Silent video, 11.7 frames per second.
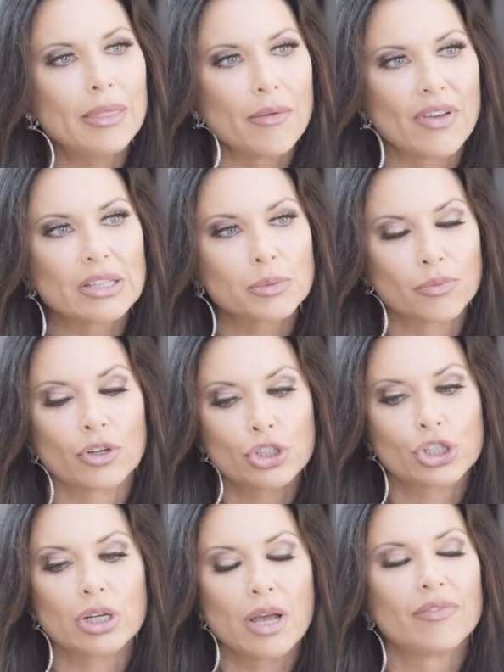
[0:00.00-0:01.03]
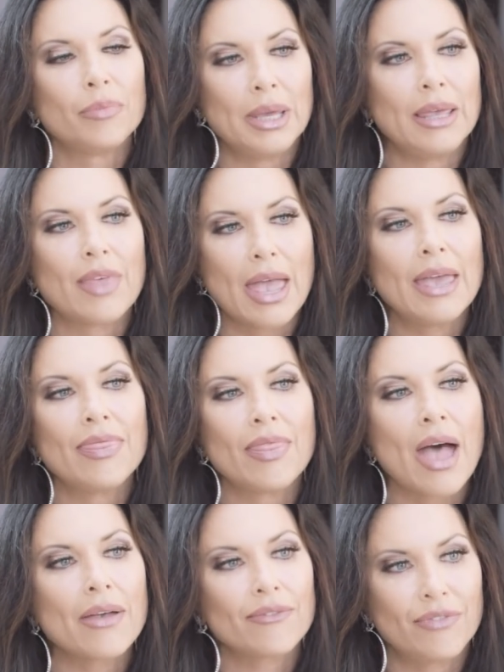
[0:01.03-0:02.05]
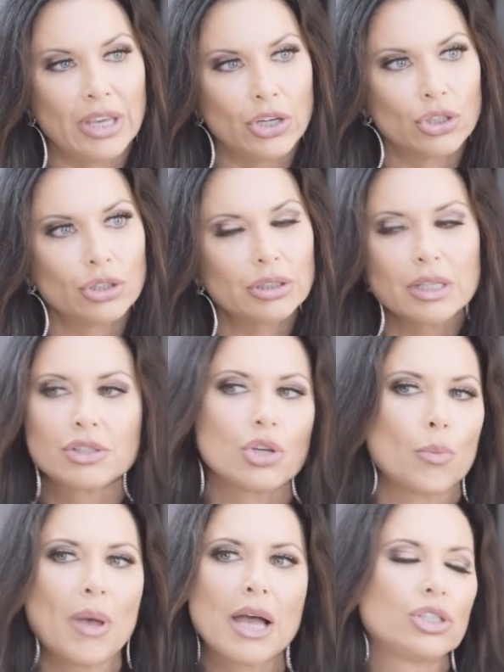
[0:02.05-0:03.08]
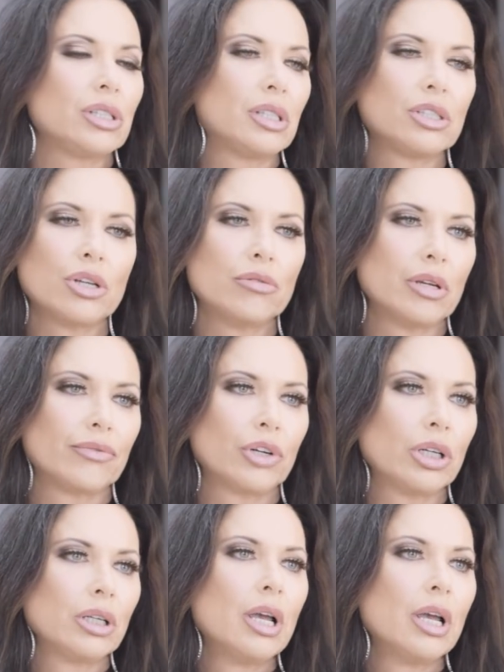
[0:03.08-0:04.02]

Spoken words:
the best version of me in that field. And so pageants is no different.